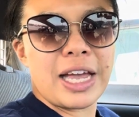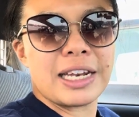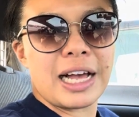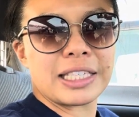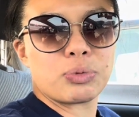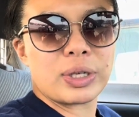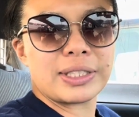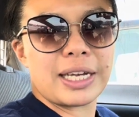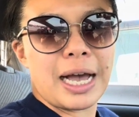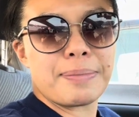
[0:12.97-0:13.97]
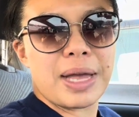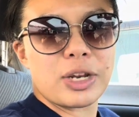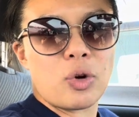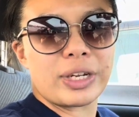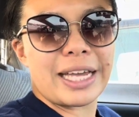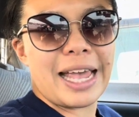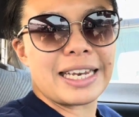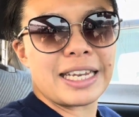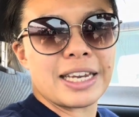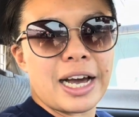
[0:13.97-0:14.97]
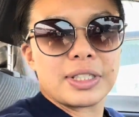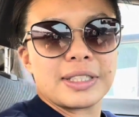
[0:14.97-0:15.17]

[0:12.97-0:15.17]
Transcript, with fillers: and last Wednesday, I made only eighty-nine.